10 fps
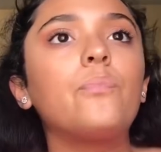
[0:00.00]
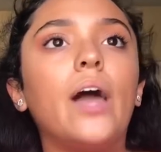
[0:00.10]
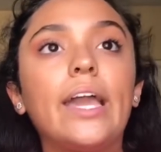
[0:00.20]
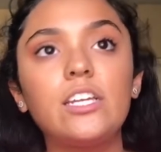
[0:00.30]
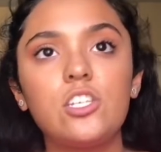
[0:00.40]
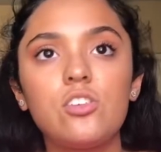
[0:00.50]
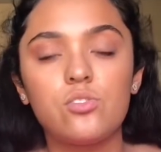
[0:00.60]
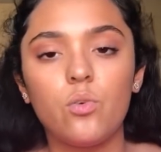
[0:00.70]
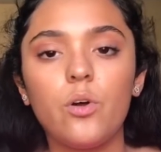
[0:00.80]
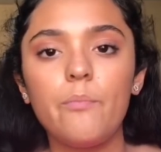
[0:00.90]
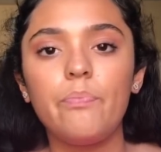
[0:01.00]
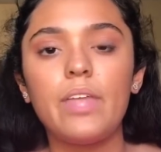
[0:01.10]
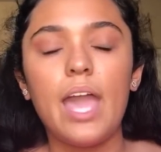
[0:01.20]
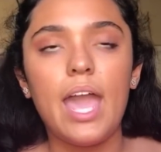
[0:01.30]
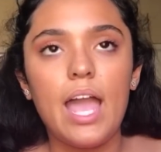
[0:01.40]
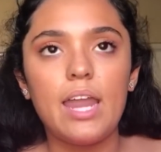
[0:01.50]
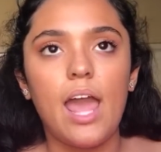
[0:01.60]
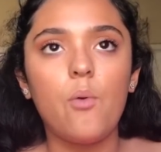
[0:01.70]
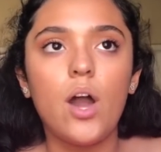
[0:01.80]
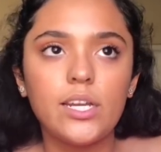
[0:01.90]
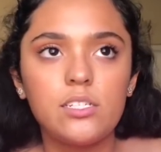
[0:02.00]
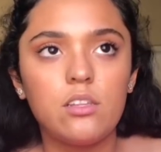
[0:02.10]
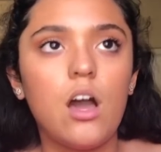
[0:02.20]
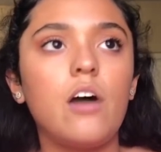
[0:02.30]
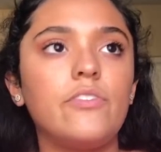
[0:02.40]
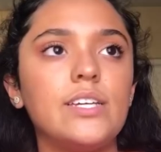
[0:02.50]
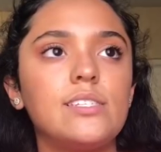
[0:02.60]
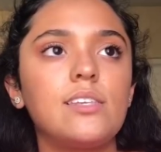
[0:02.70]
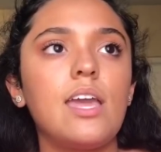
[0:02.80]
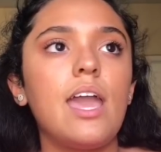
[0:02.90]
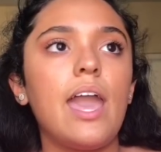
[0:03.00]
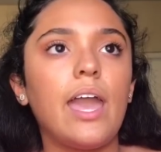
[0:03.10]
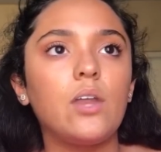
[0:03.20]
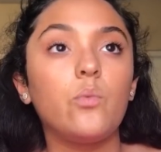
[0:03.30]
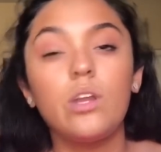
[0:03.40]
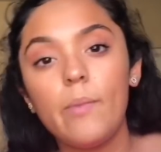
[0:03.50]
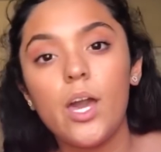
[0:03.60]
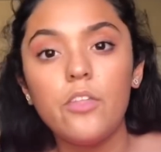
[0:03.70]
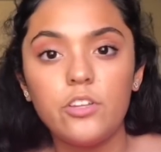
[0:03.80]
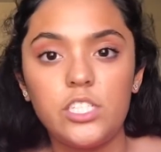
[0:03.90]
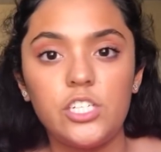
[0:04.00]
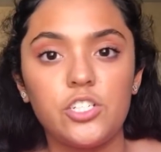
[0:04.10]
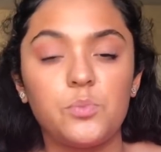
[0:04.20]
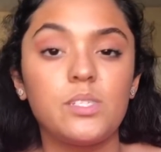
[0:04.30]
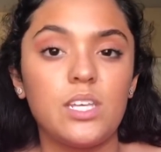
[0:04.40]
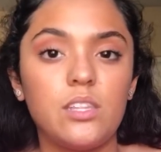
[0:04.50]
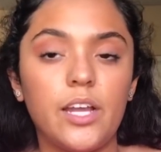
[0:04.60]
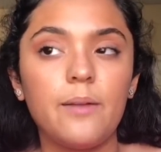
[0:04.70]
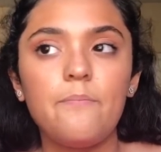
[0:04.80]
I get to the school and I walk into the office, and one of my other teachers was in there.